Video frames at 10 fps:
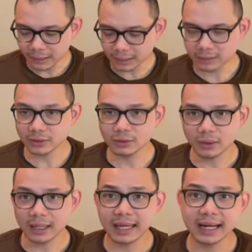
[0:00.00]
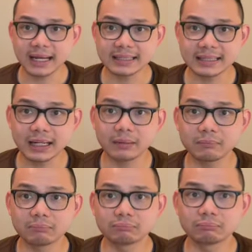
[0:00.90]
So again, I set up
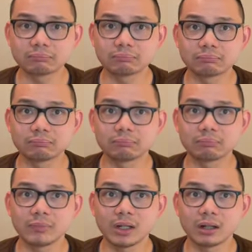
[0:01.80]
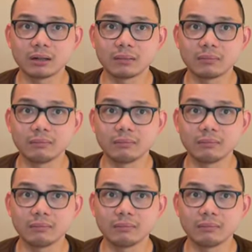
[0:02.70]
the